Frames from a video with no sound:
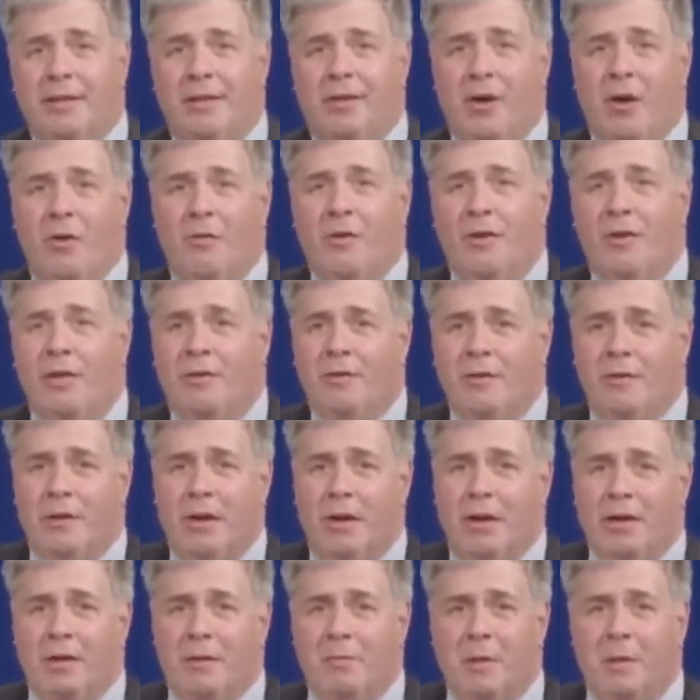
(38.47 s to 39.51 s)
COVID, even
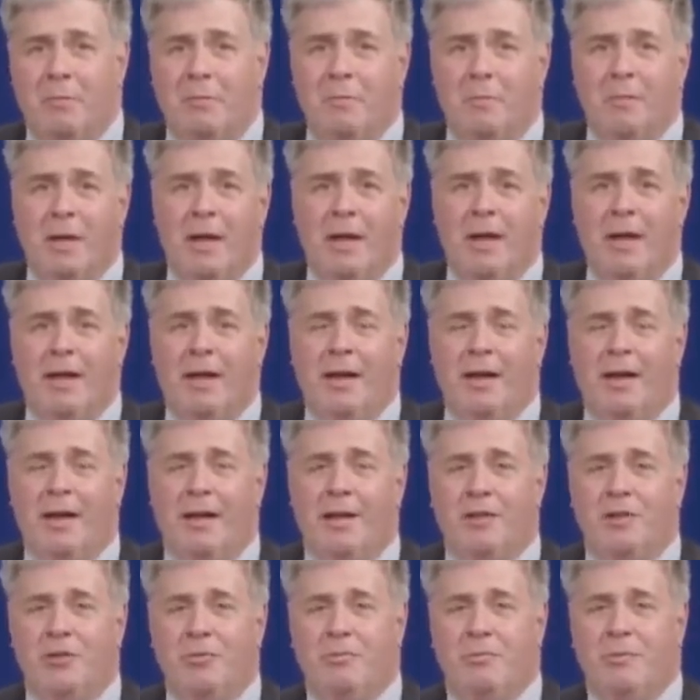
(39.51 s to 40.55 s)
though I had been
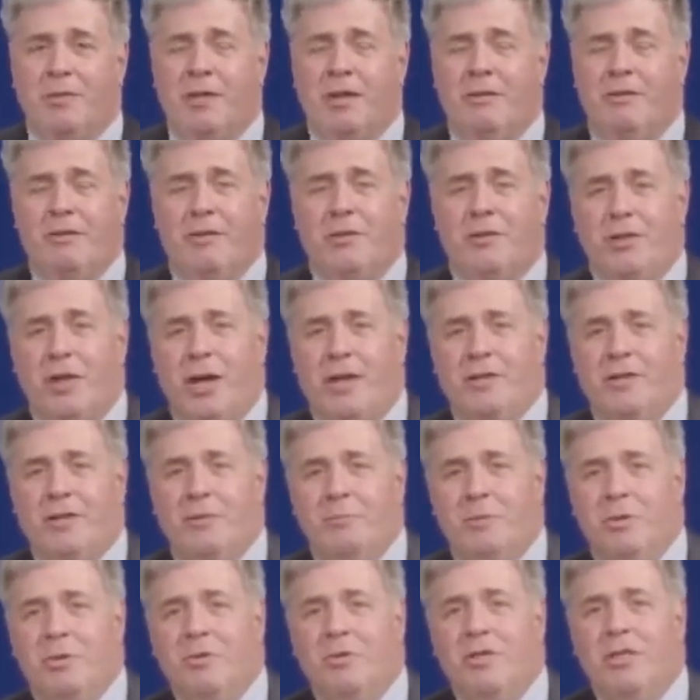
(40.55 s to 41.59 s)
given the shots
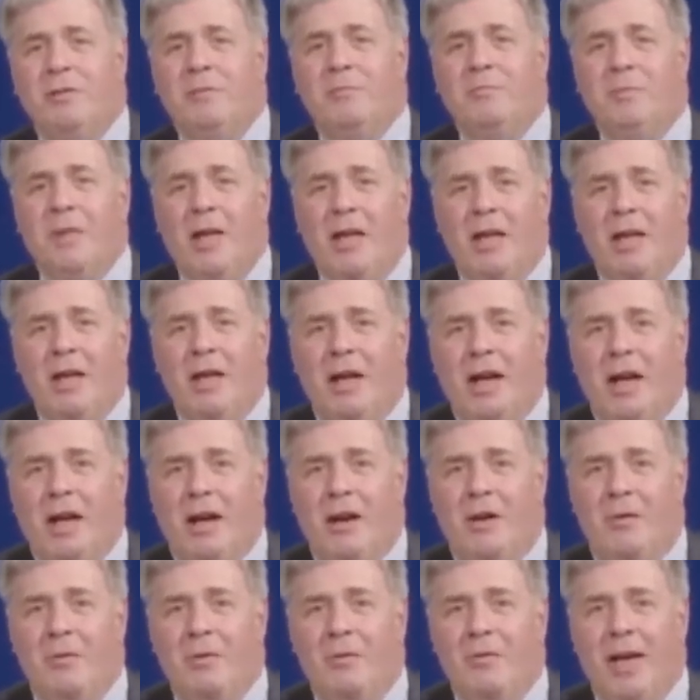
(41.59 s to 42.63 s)
and boosted.
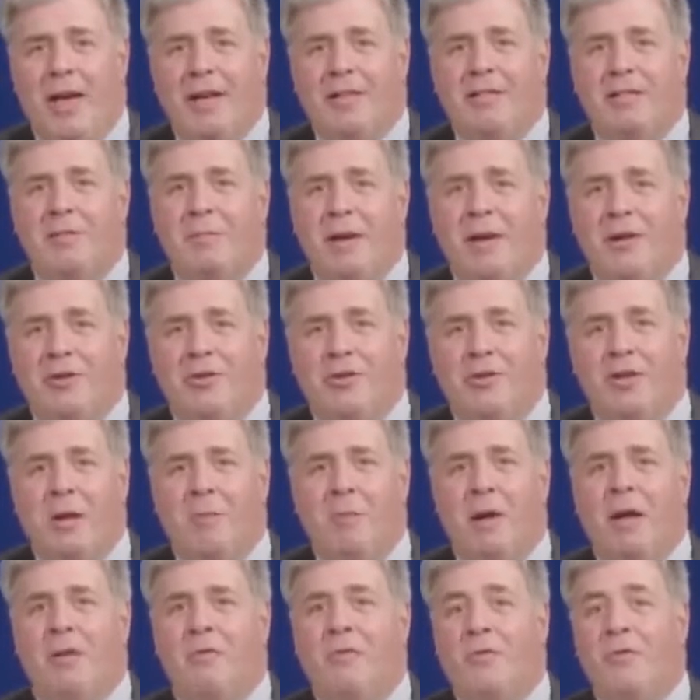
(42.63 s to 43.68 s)
We've asked the manager to
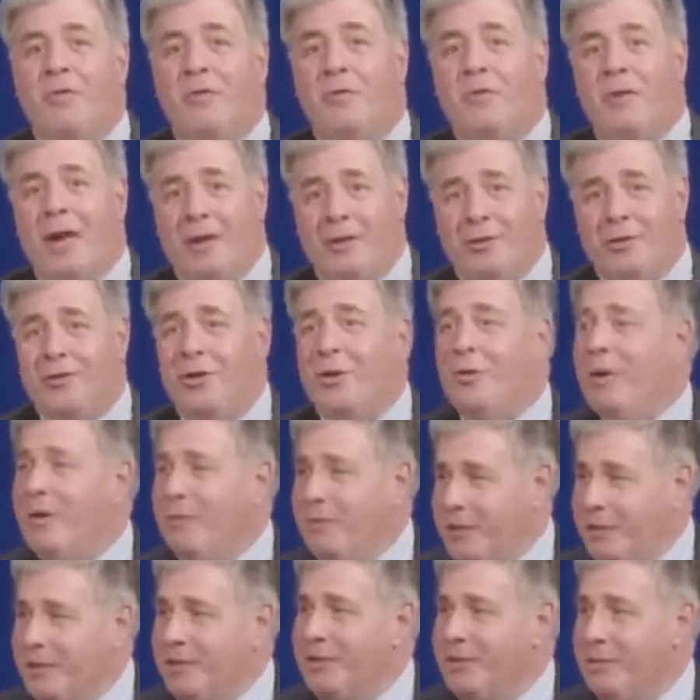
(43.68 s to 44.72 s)
come on for the final show
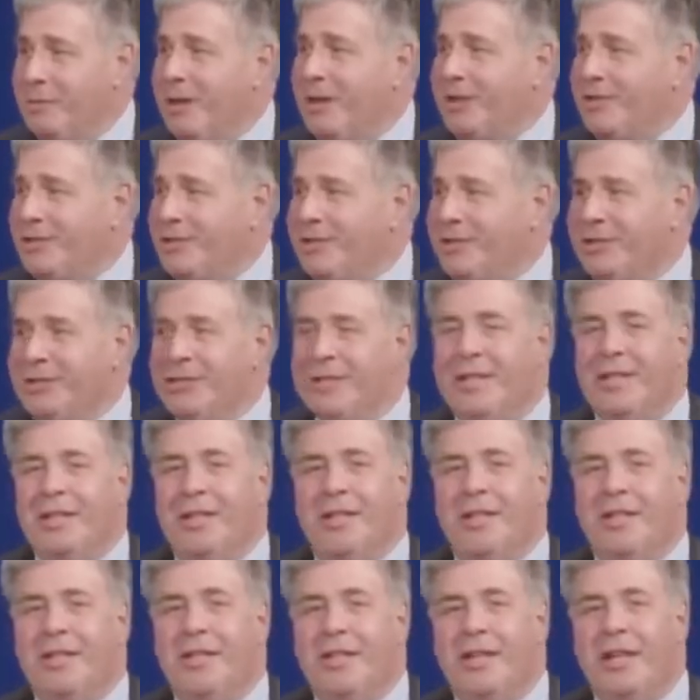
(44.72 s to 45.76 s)
of this semester,
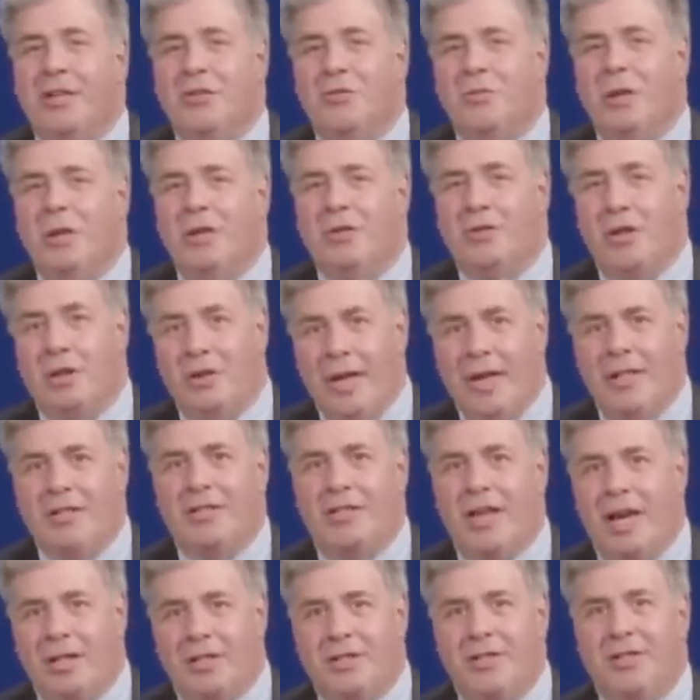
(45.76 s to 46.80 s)
as well as our
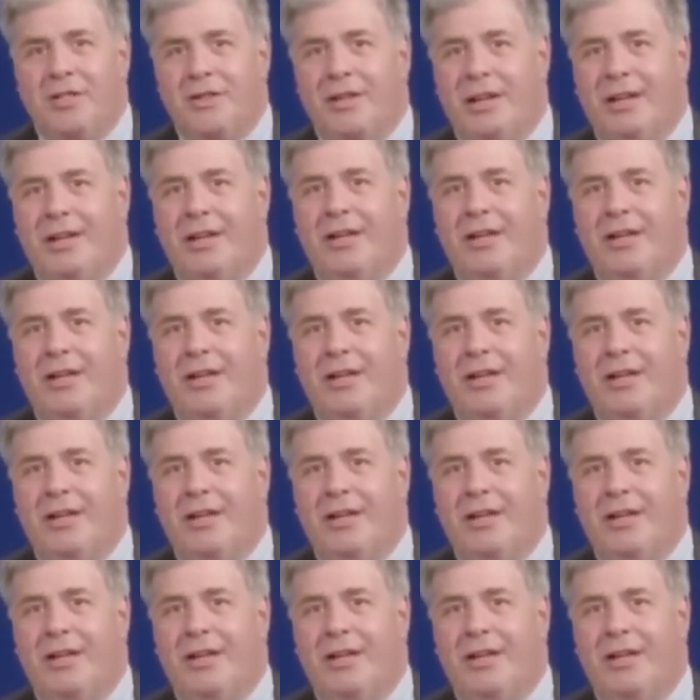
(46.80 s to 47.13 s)
next guest